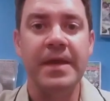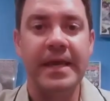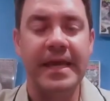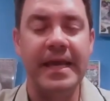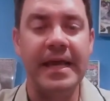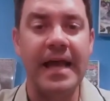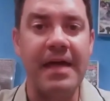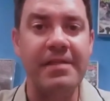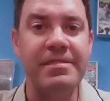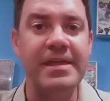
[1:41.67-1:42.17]

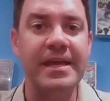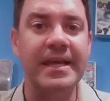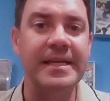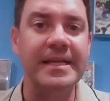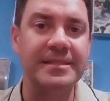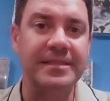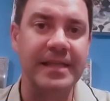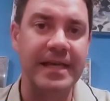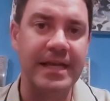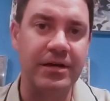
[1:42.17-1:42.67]
He, I think
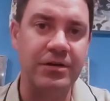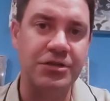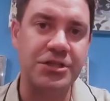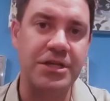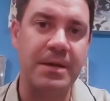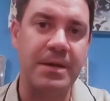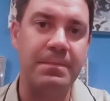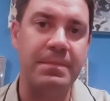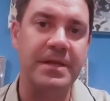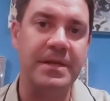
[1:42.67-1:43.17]
his
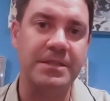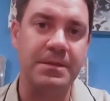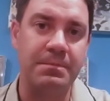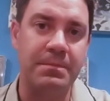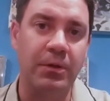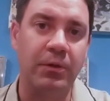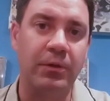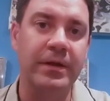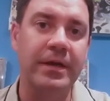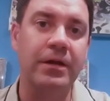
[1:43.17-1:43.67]
leadership and his
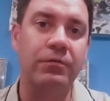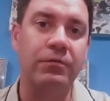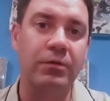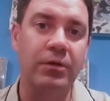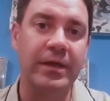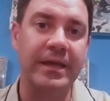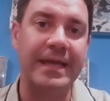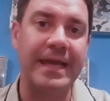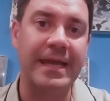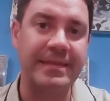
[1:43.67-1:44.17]
ability to
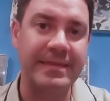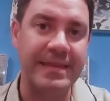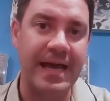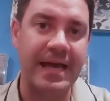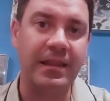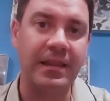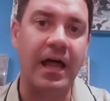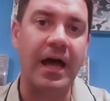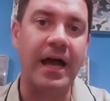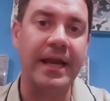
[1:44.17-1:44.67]
really get
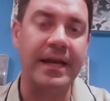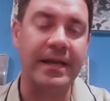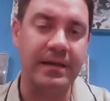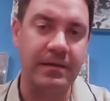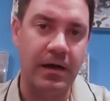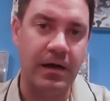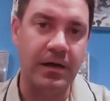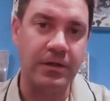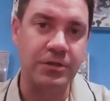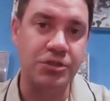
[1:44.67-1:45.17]
that
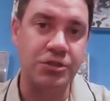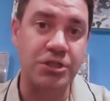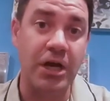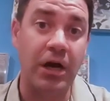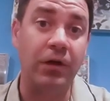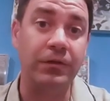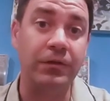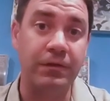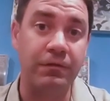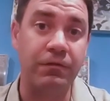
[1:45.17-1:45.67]
line uh,
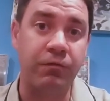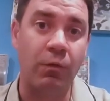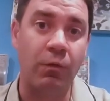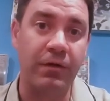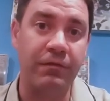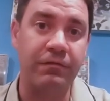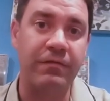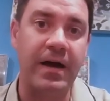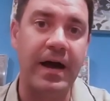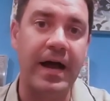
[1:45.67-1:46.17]
gelled and
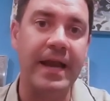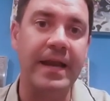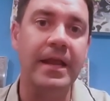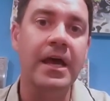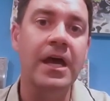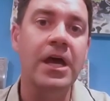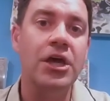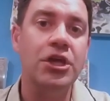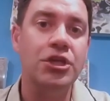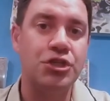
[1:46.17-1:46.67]
fortified
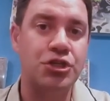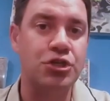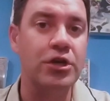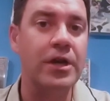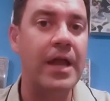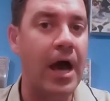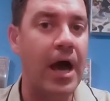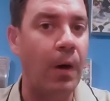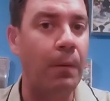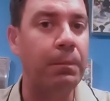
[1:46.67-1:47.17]

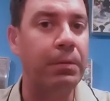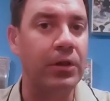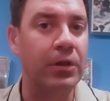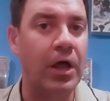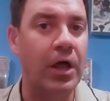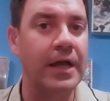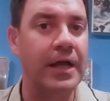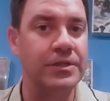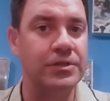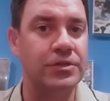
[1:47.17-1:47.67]
should help a
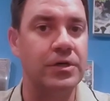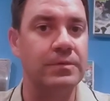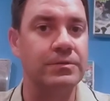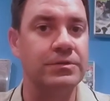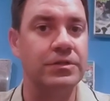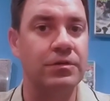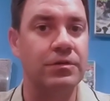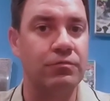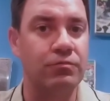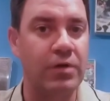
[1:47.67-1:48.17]
lot in
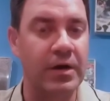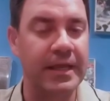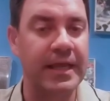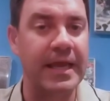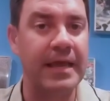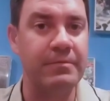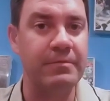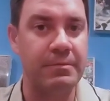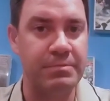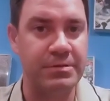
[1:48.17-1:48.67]
terms of the run
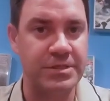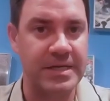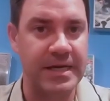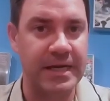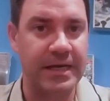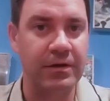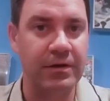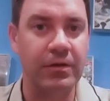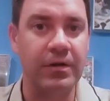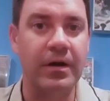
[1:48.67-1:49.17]
game in
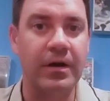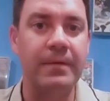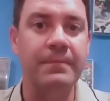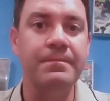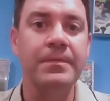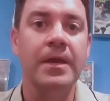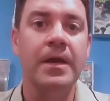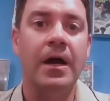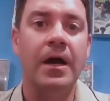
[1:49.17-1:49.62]
particular.